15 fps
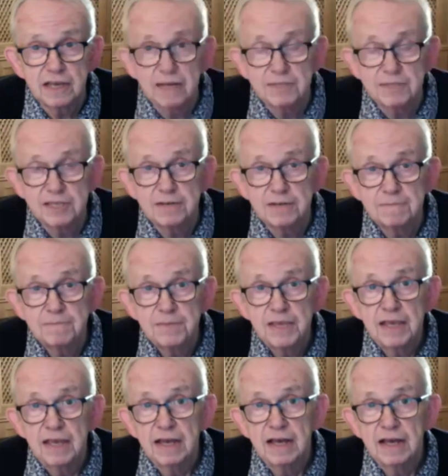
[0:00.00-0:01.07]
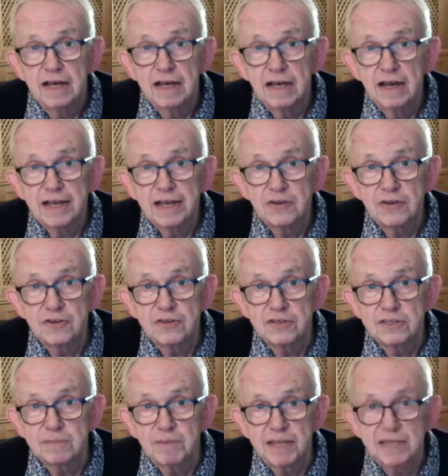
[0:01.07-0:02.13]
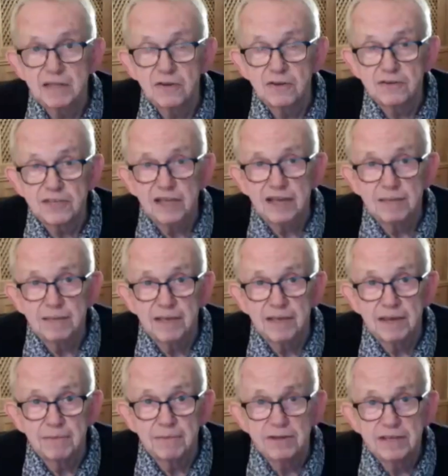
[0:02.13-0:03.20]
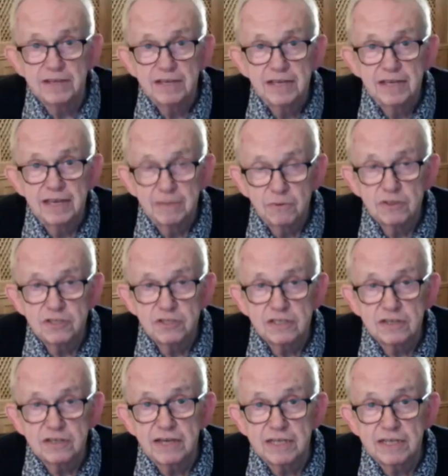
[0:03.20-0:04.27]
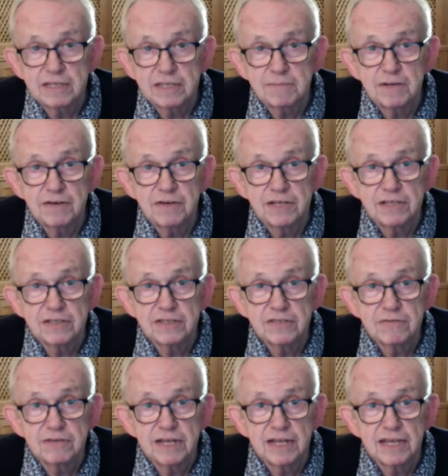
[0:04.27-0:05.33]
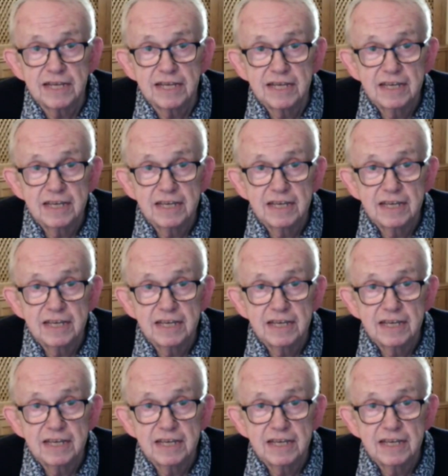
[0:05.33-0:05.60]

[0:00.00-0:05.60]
So I couldn't spend a lot of time there, but it was just a great experience, really,